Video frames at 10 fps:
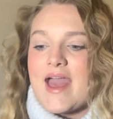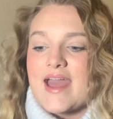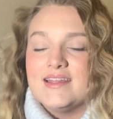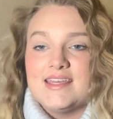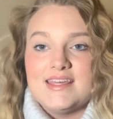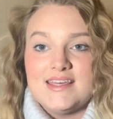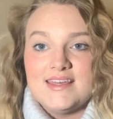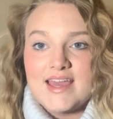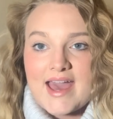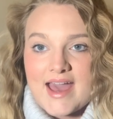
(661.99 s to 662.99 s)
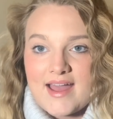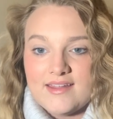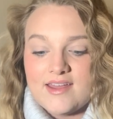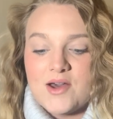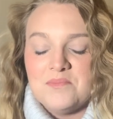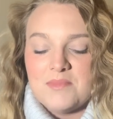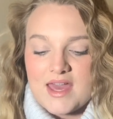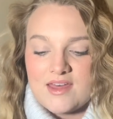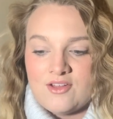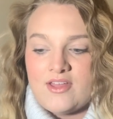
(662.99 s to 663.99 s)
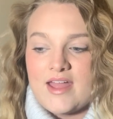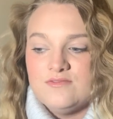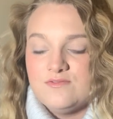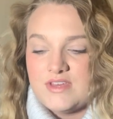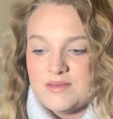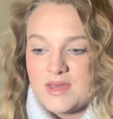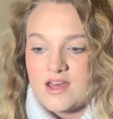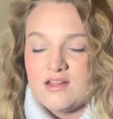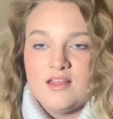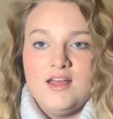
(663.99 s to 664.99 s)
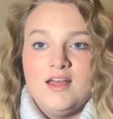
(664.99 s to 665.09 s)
And he had a male and female